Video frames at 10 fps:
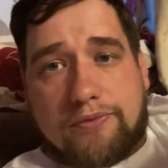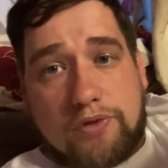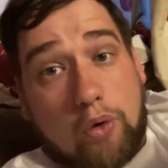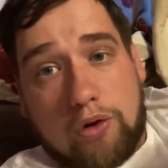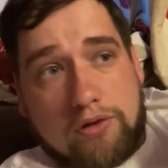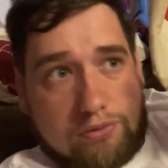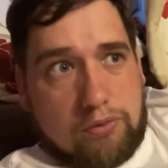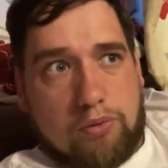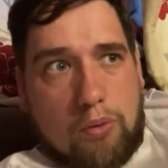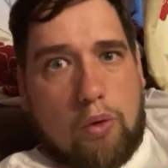all the
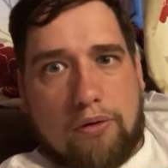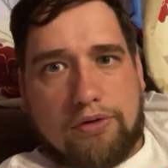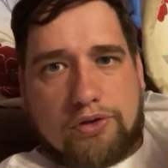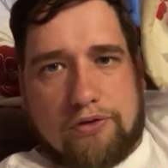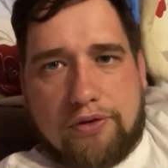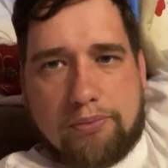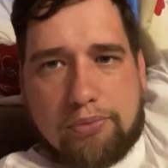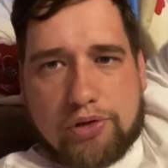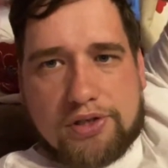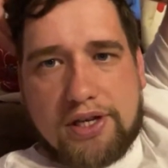water and stuff.
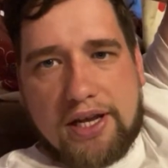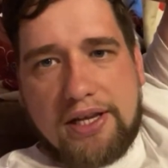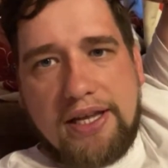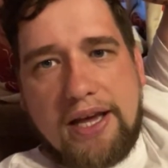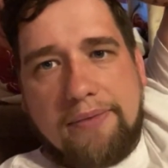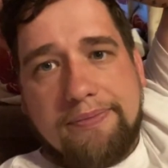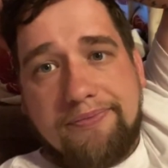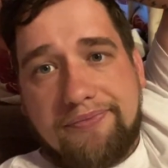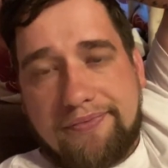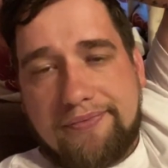But yeah,
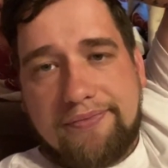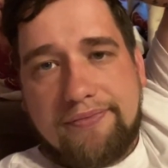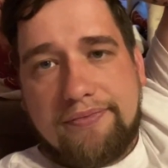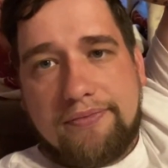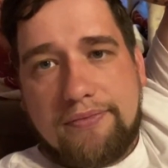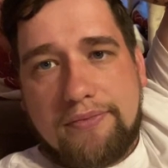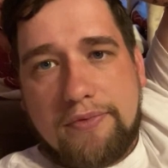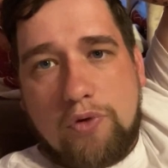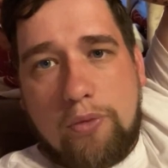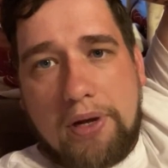
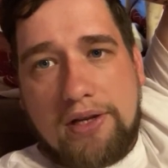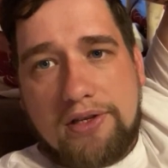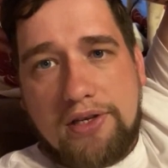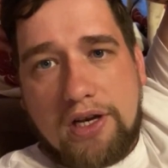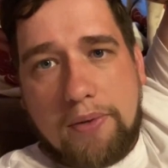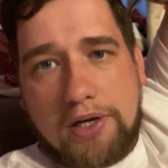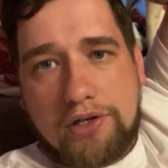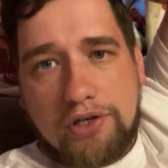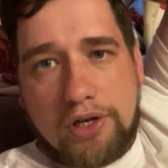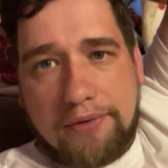I hope that answers your
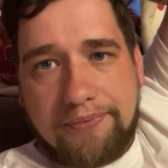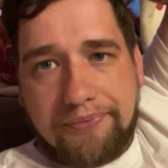question, John.